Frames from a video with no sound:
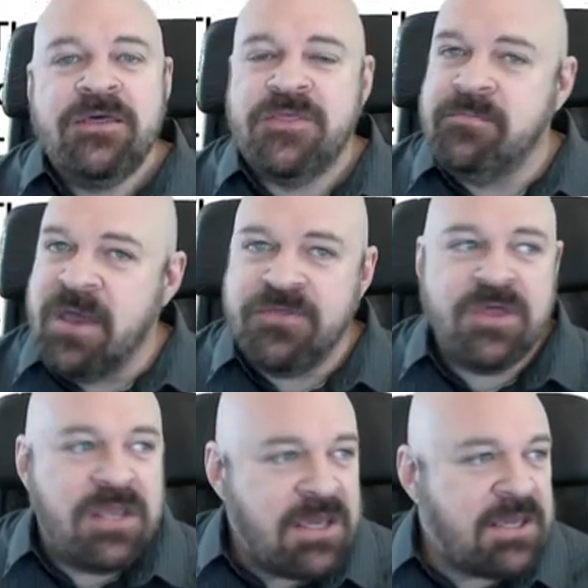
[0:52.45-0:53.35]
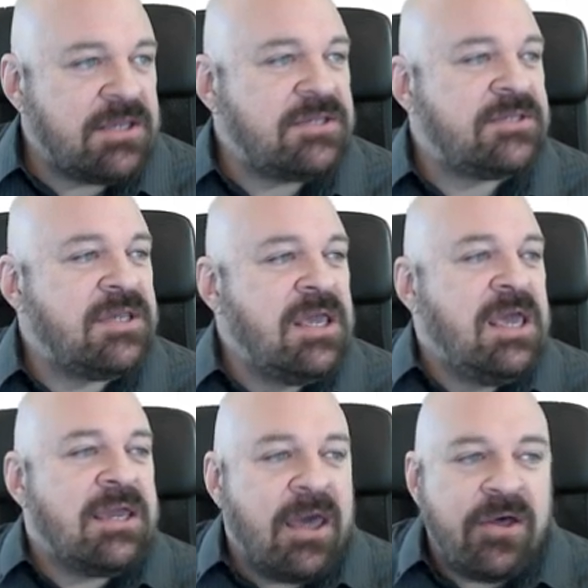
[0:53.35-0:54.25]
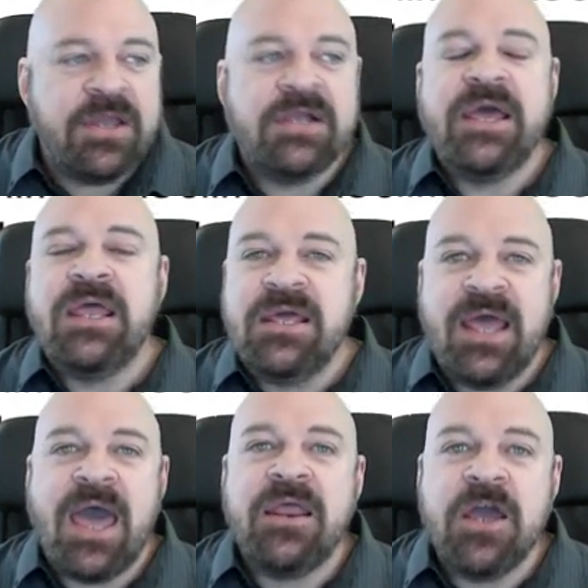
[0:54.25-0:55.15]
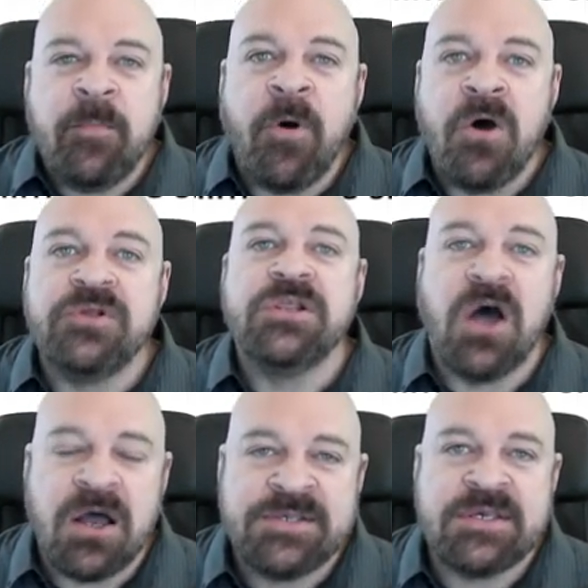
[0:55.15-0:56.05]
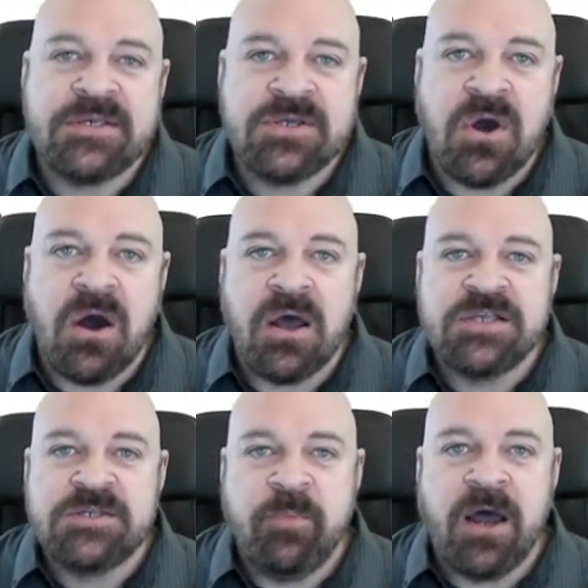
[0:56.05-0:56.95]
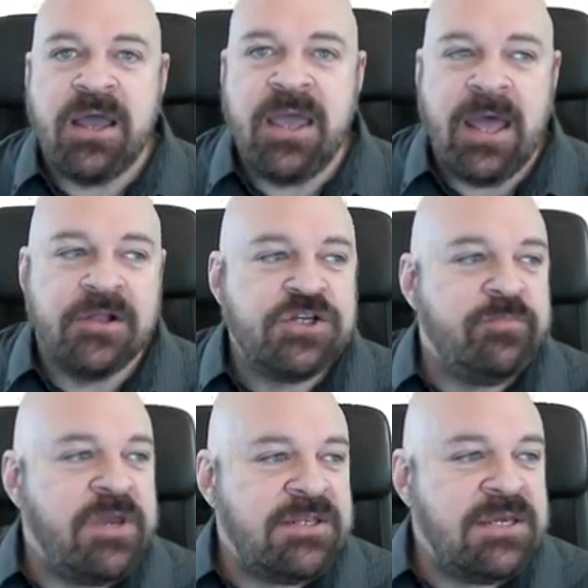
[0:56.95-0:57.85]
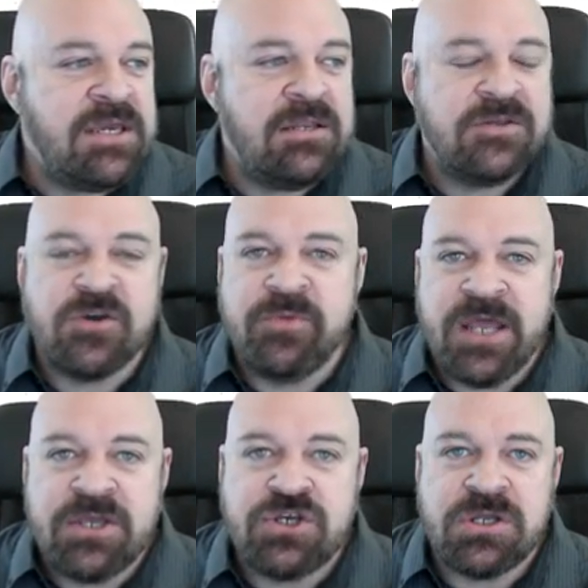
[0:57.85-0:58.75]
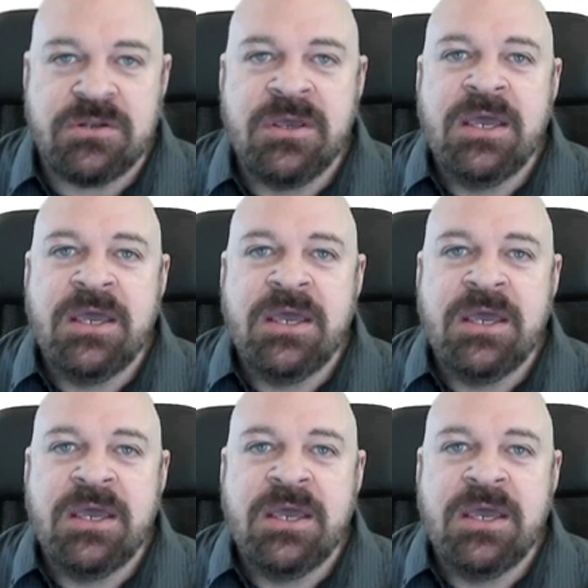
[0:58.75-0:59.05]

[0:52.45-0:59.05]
the method is calculating and adding up all the losses caused by L G B T discrimination